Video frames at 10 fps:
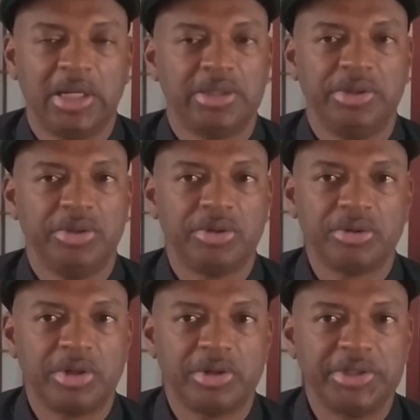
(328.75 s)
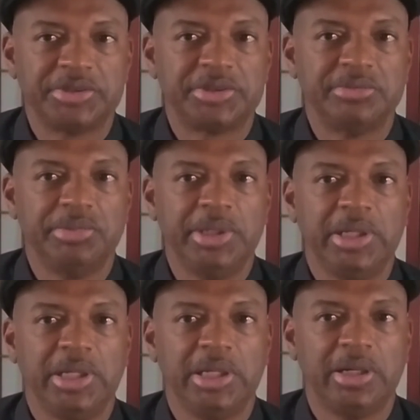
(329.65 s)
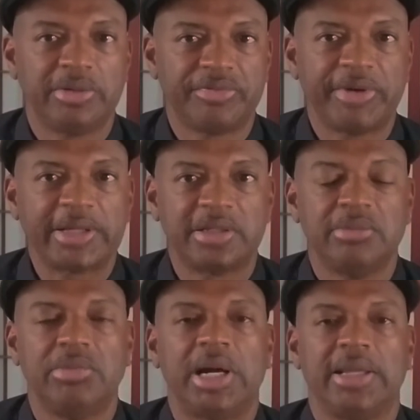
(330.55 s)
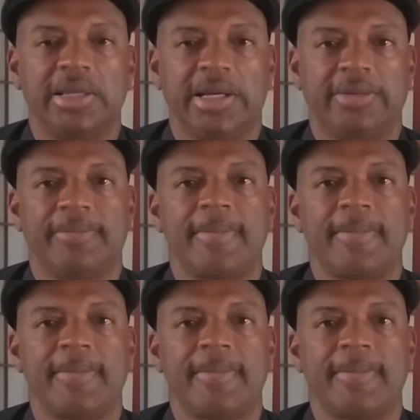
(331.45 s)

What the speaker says: you're going to be affected by that.